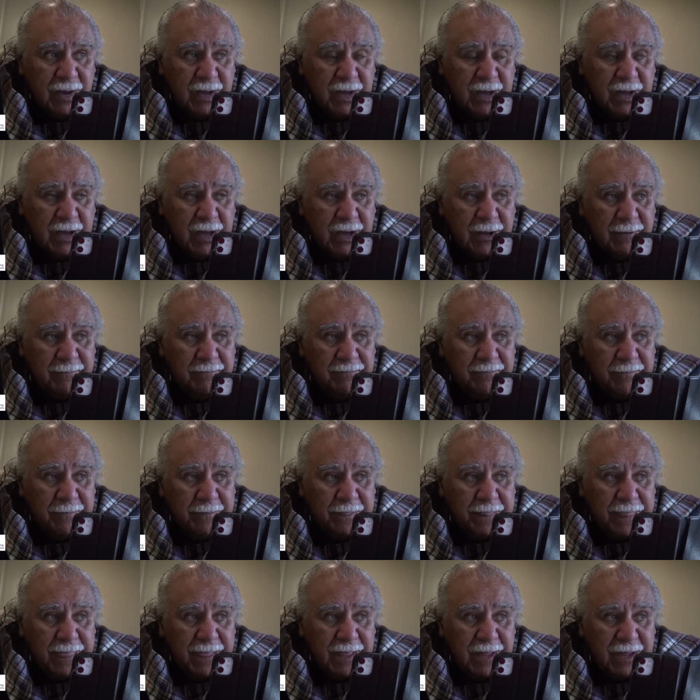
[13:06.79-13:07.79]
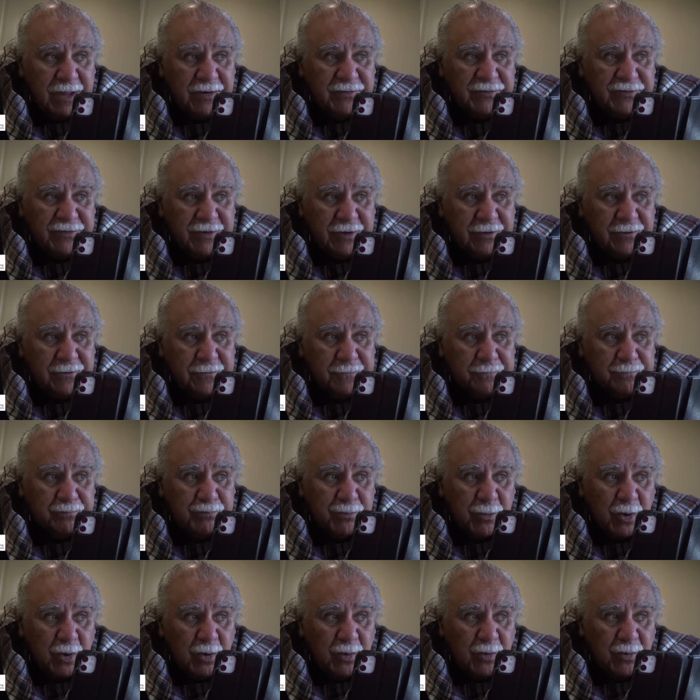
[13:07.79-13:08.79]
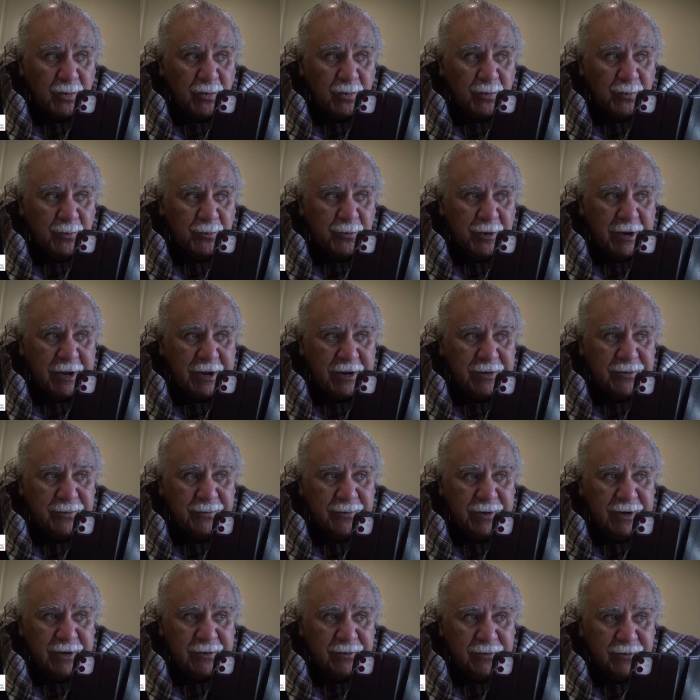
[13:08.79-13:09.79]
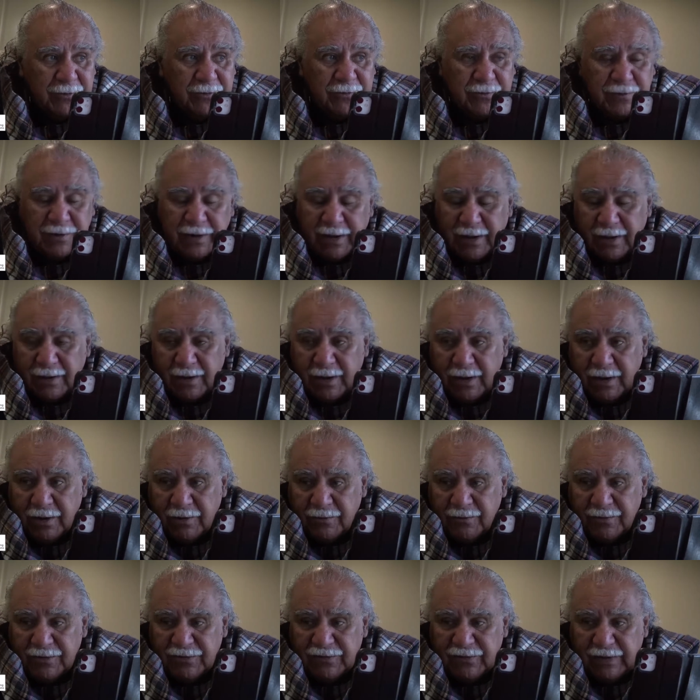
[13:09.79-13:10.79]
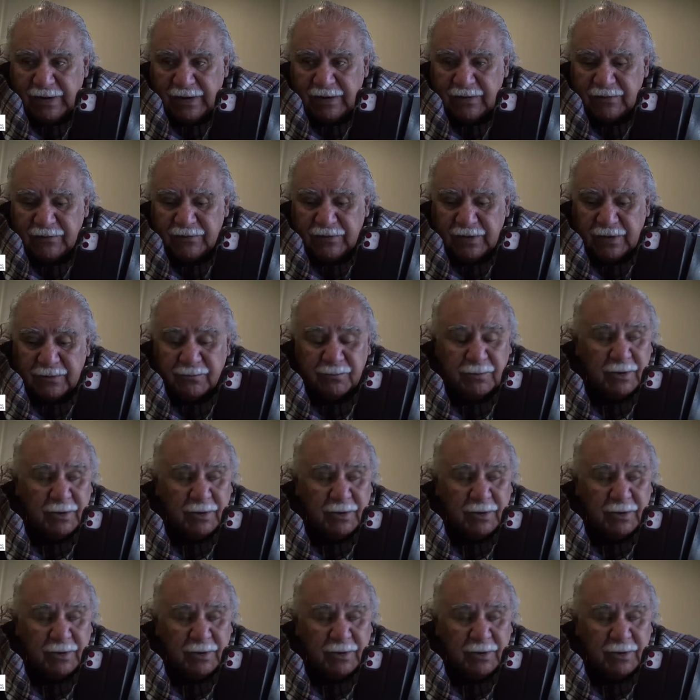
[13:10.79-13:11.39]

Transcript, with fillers: Um, and so where do we look now? How do we change that?